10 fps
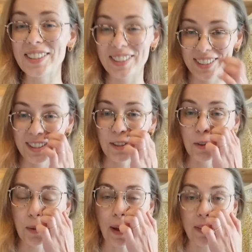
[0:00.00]
to
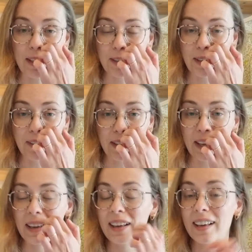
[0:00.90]
talk about this or
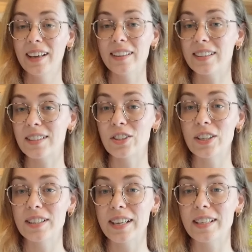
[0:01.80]
anything. This is
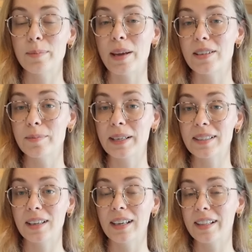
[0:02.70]
just independent
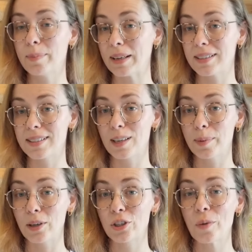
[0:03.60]
because I like the pattern so
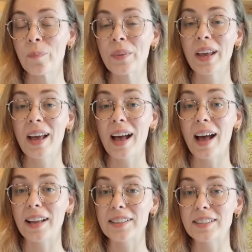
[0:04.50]
much.
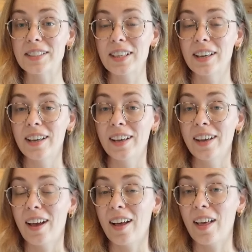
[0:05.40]
And
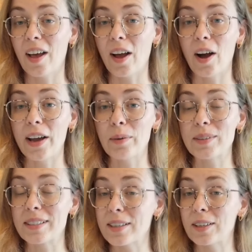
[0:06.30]
I
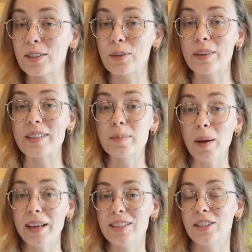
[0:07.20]
was sort of
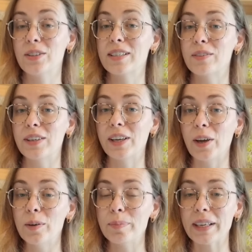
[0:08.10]
inspired to do this
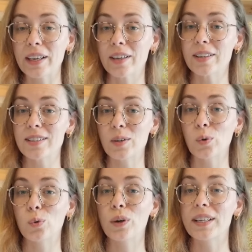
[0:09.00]
video because
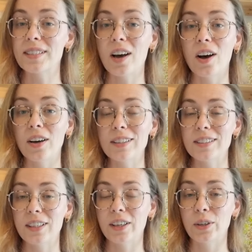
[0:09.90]
Orchid's Heart,
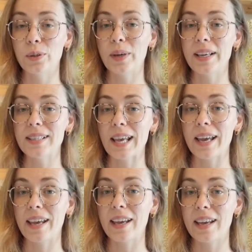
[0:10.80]
who is
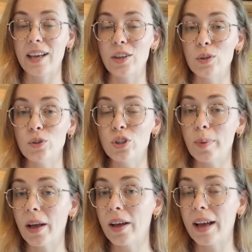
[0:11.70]
a
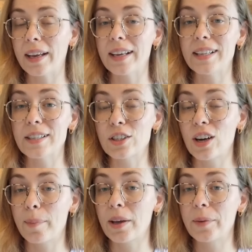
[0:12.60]
YouTuber and
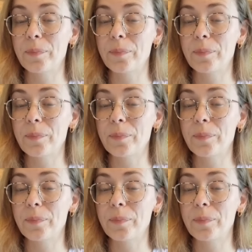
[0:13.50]
Instagrammer